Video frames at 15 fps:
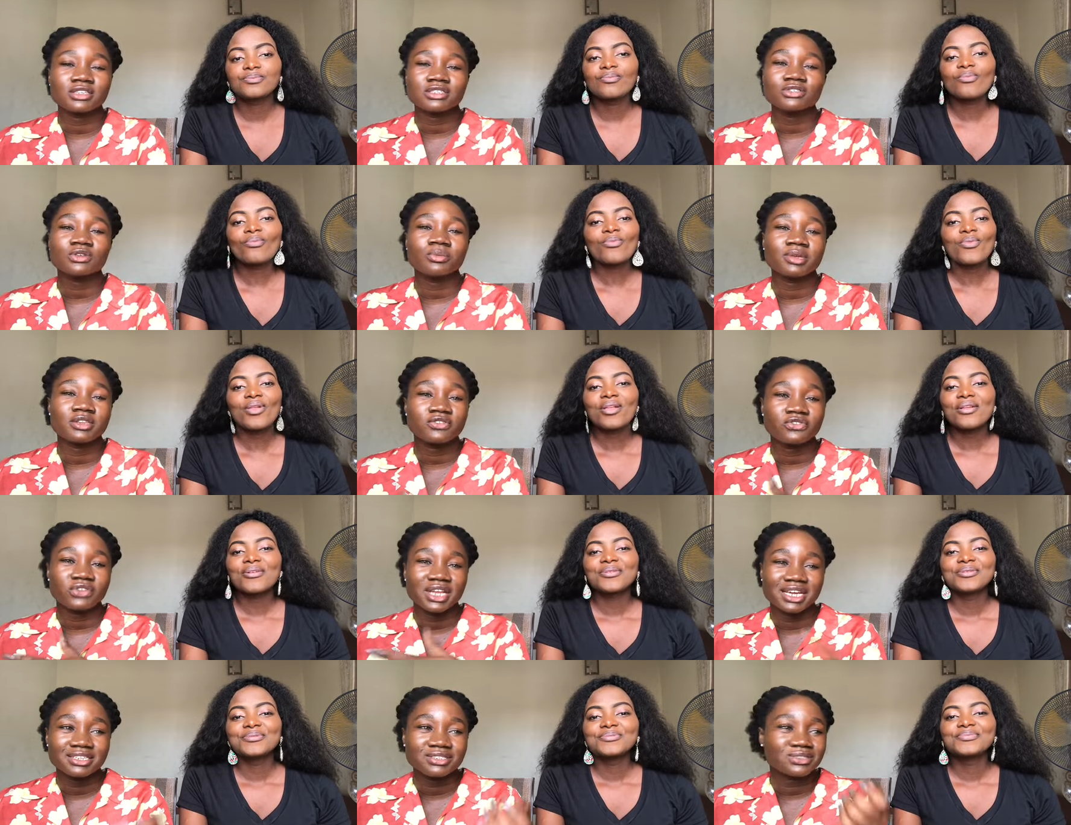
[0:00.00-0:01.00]
Speaker 1: and see so many
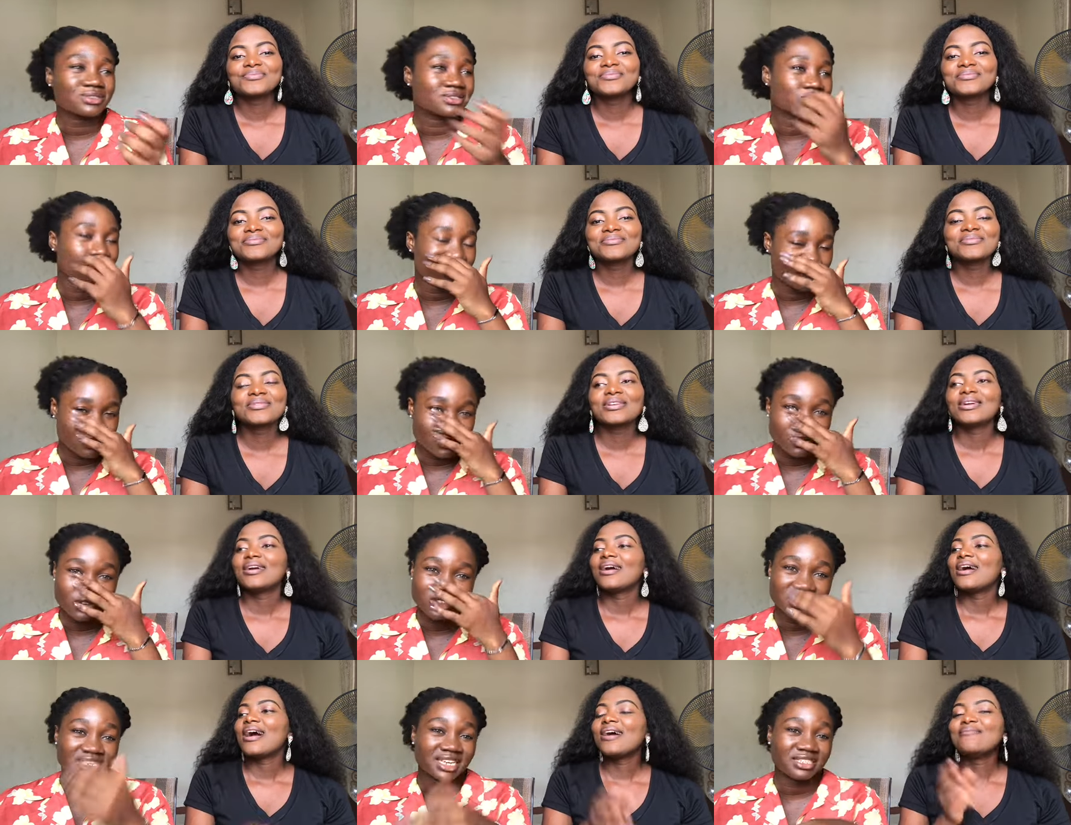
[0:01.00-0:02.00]
flies, so it's quite
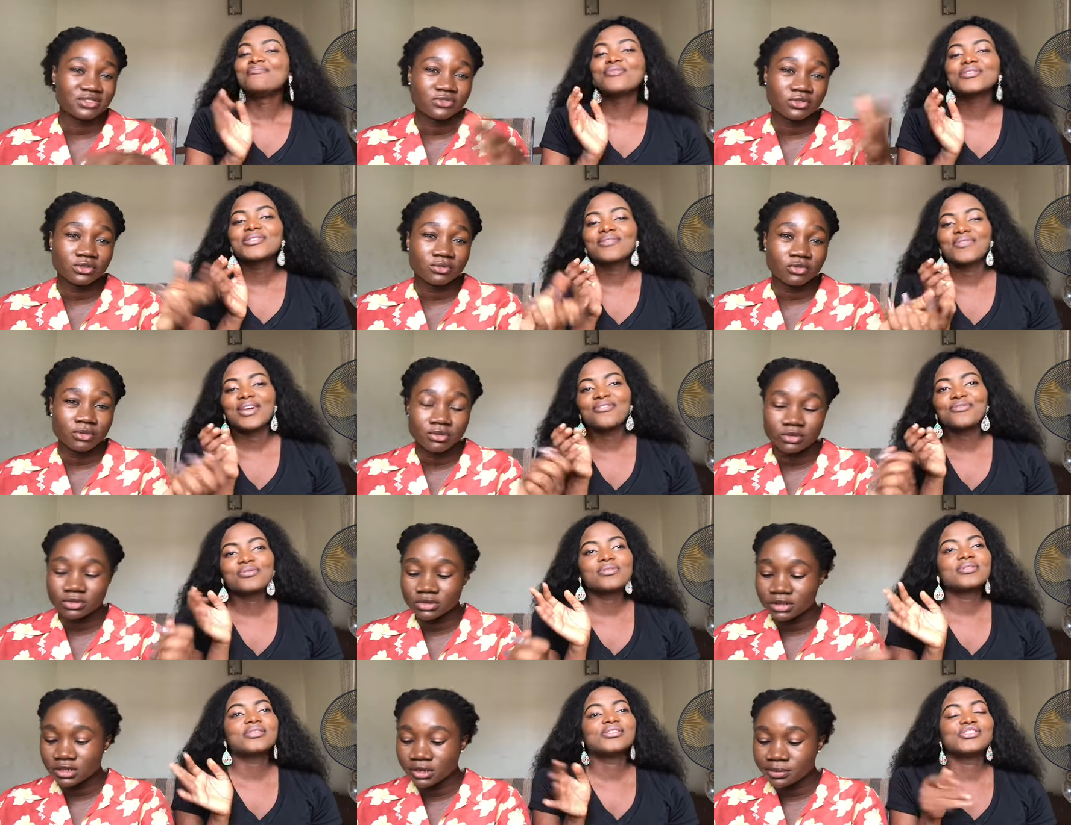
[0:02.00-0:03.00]
discouraging.
Speaker 2: And most of their food
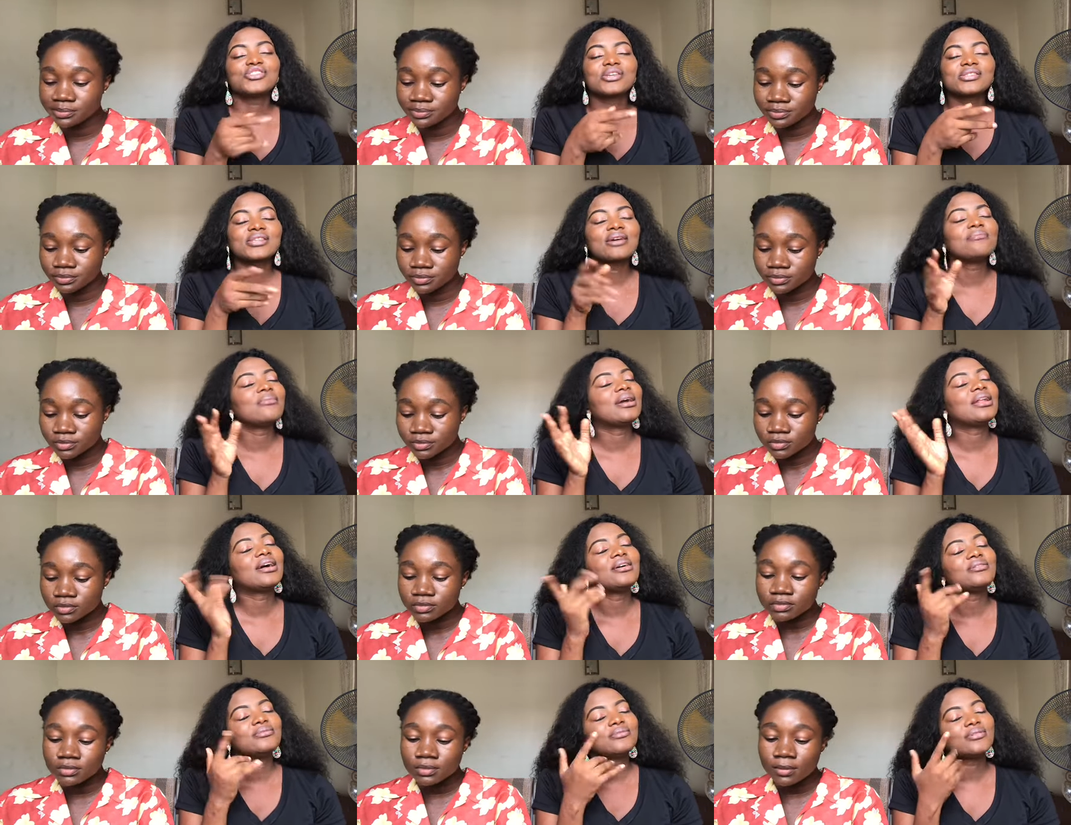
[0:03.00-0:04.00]
is just amala
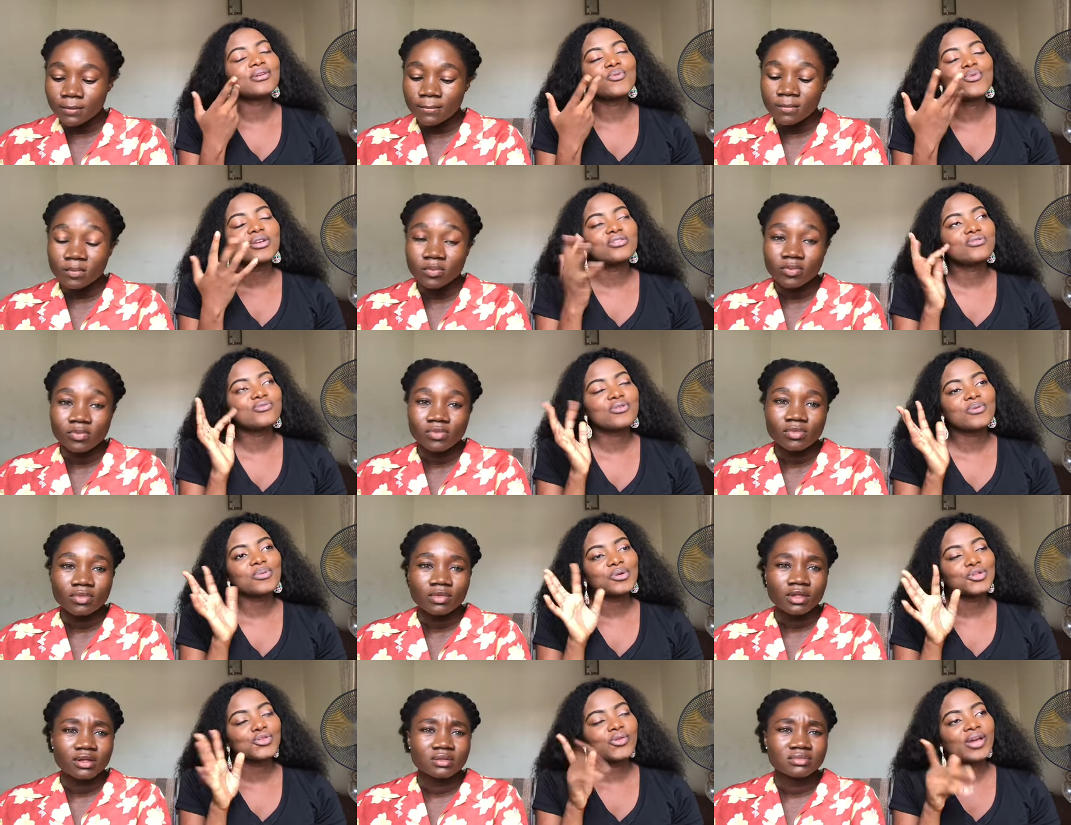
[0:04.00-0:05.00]
and do or
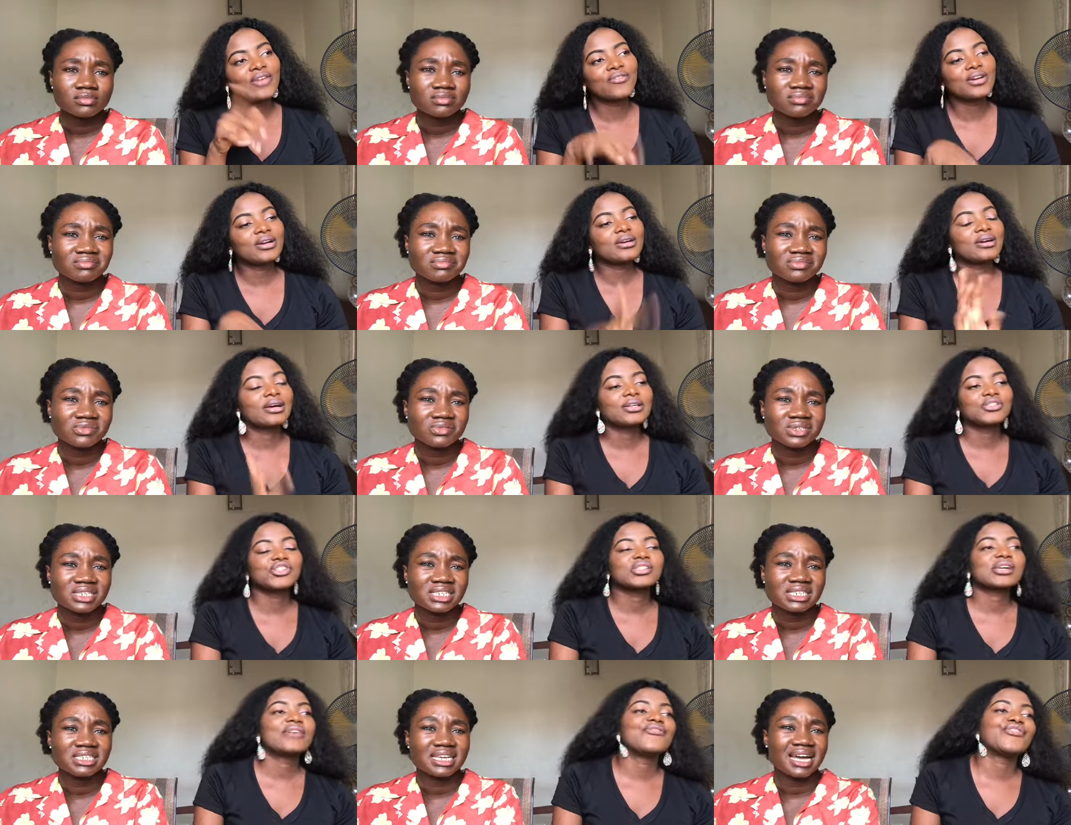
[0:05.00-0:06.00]
whatsoever. I just
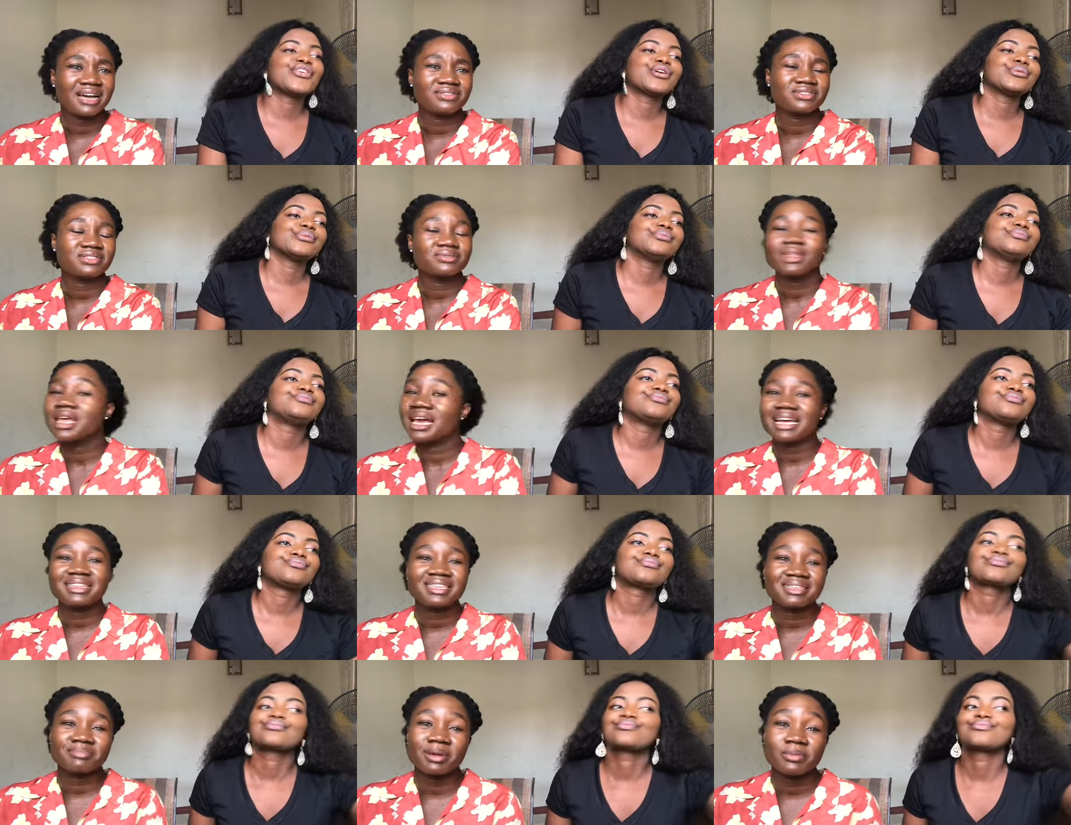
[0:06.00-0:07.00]
can't deal.
Speaker 1: I think
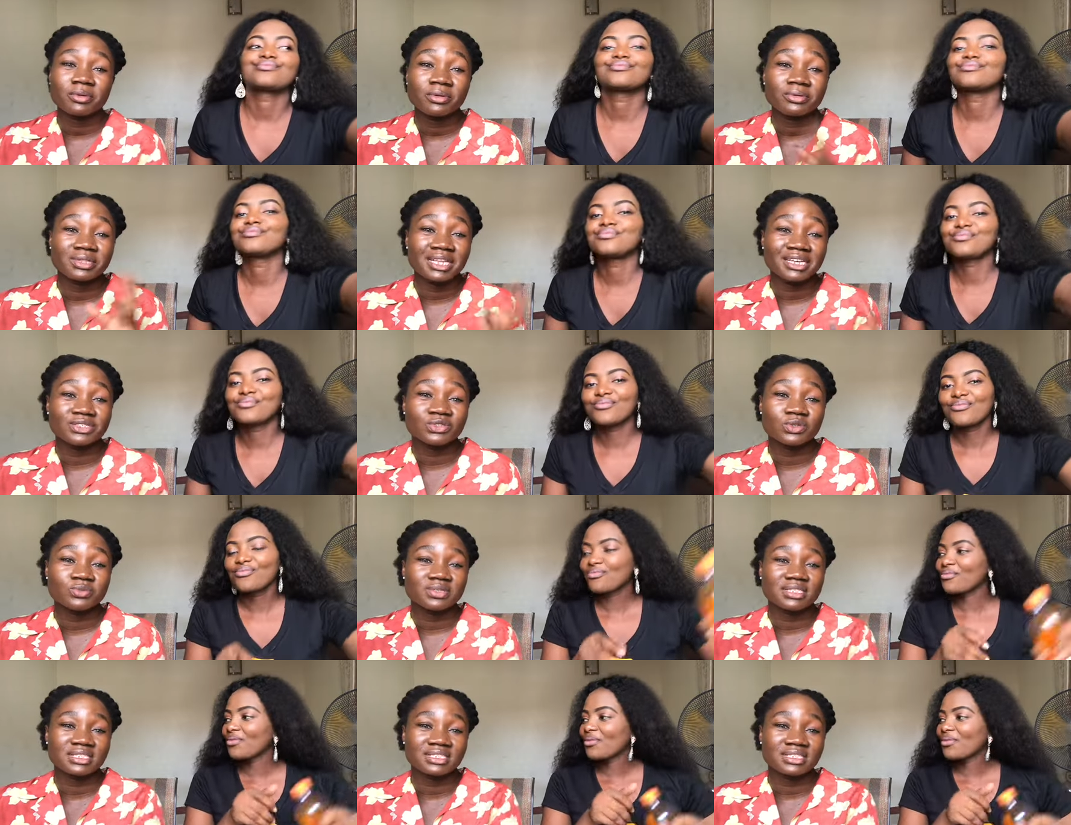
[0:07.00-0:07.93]
my problem with their soups